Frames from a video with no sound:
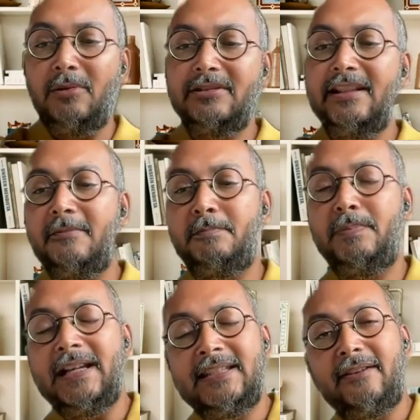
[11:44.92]
I would say the
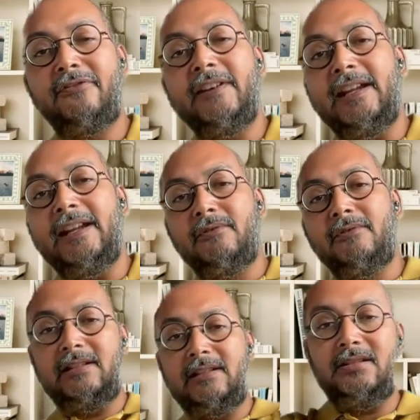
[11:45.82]
basic
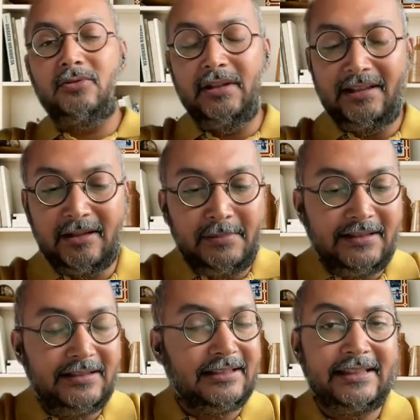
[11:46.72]
framework, Rohit,
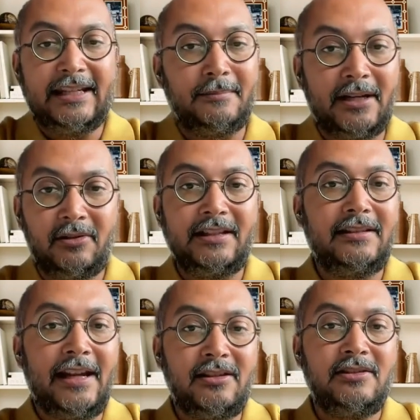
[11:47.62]
remains the same. I don't
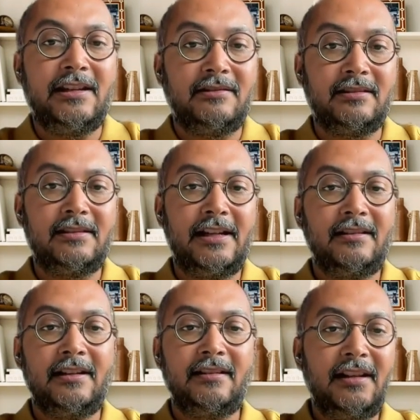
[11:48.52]
think that changes, right?
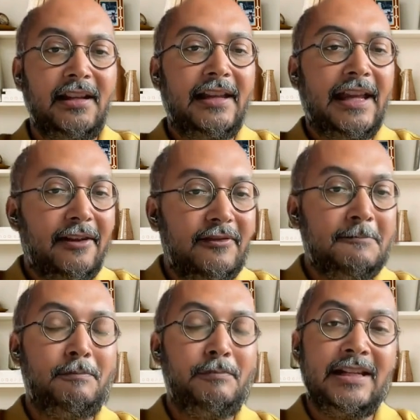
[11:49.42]
That
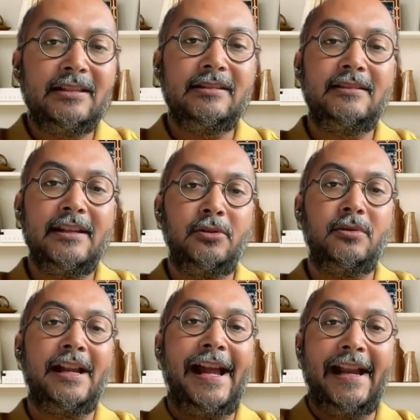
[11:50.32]
every piece that
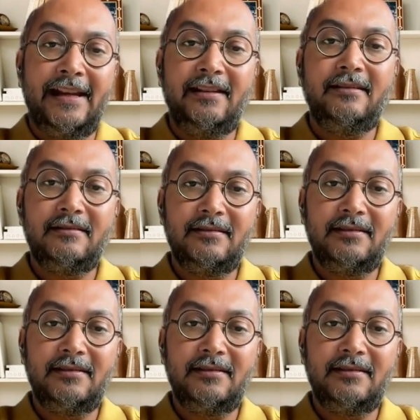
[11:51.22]
you're adding,